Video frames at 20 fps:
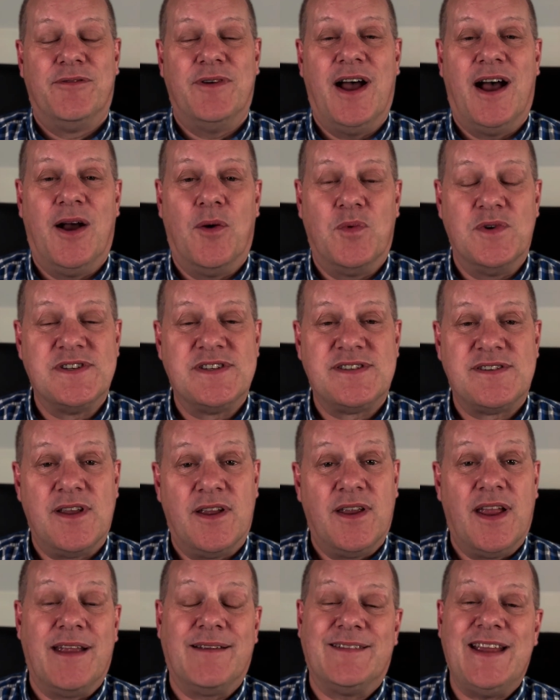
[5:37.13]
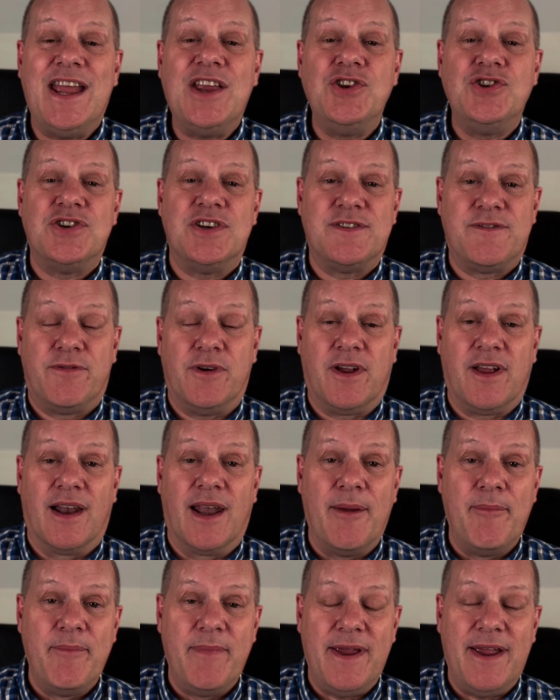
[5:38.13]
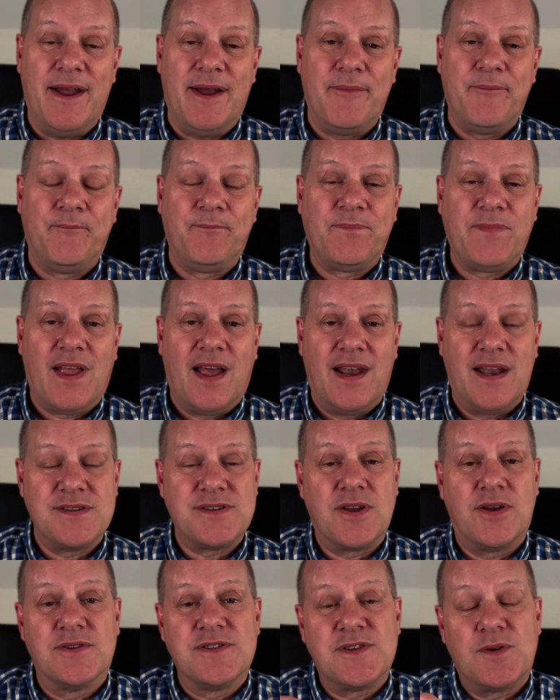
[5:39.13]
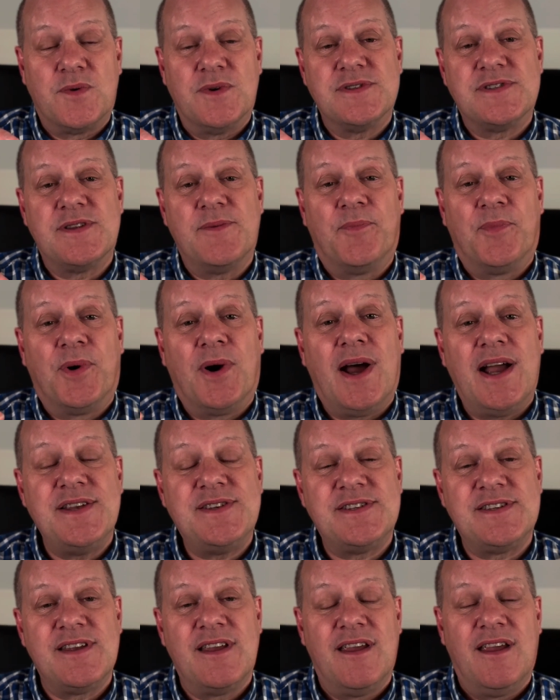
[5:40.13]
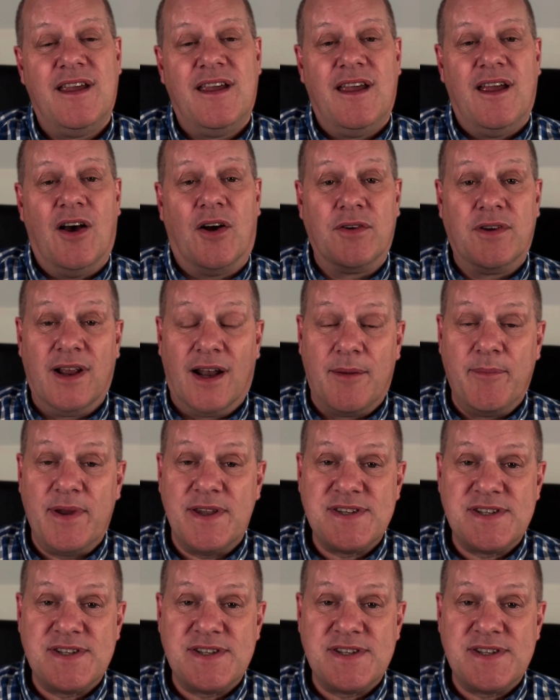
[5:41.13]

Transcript: was injured for Colombia, and as a consequence the price on Colombia